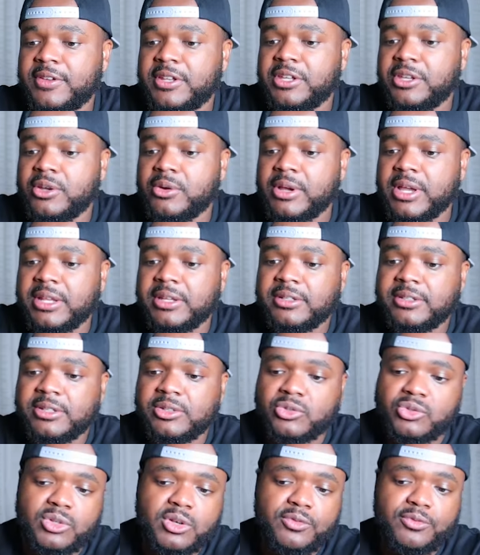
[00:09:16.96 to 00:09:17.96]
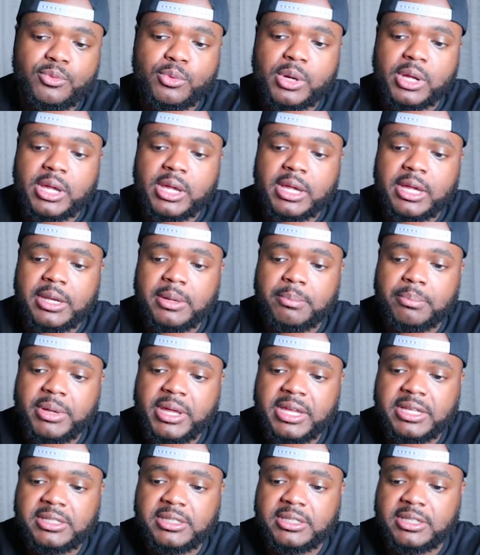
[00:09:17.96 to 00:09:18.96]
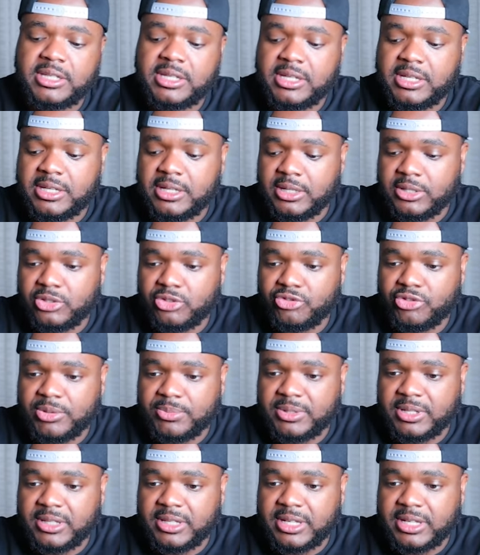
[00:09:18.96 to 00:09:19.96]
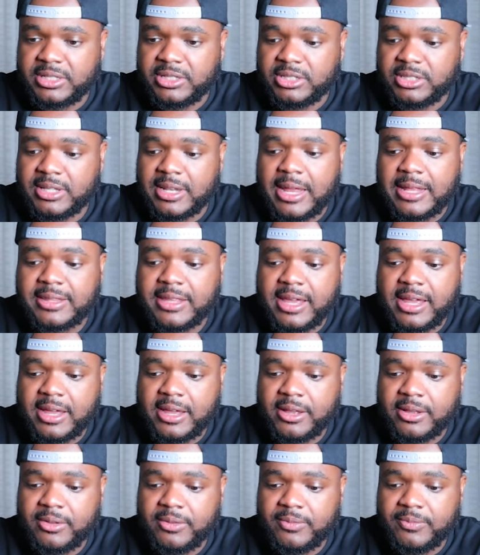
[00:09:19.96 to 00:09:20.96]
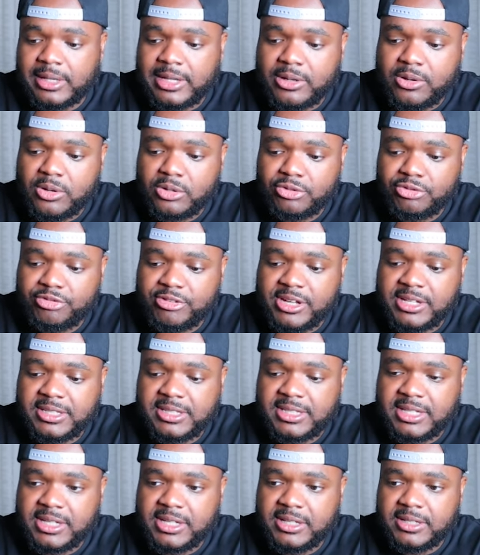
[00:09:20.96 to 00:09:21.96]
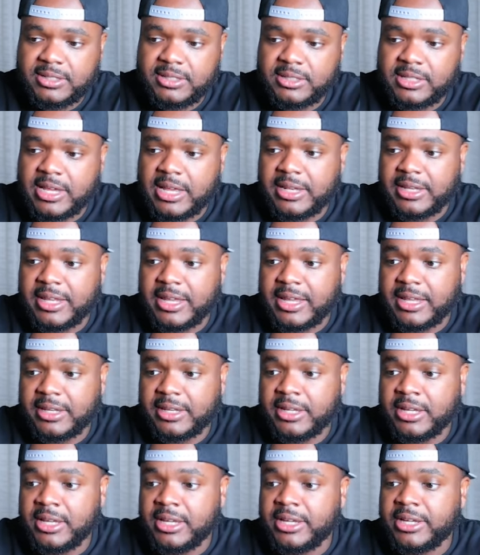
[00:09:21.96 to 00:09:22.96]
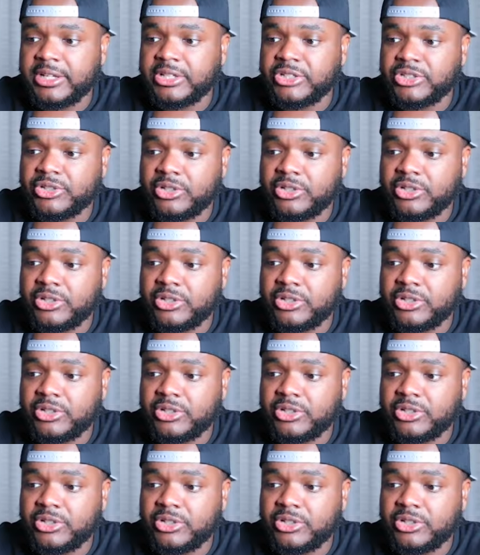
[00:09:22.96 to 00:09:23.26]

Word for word: video editing software, and then paste the script in there just like that. Click on create scenes and then it